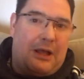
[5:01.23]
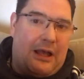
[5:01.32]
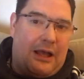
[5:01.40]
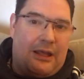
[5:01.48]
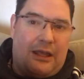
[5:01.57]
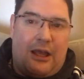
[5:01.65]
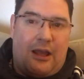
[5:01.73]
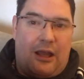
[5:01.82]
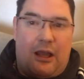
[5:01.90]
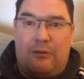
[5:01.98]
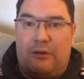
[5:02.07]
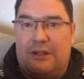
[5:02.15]
I'm
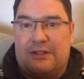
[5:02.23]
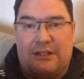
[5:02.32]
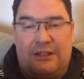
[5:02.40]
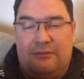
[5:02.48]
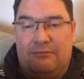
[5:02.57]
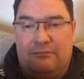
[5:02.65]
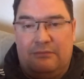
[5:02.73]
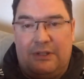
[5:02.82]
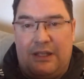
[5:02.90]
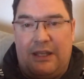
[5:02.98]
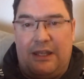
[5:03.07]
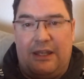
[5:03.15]
going to see.
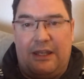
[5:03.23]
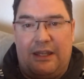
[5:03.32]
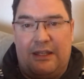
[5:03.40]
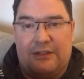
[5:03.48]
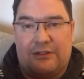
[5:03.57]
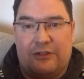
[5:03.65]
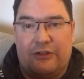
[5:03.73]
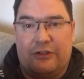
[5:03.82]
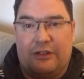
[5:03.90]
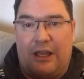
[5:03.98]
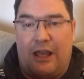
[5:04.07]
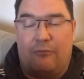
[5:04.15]
It's certainly, I'm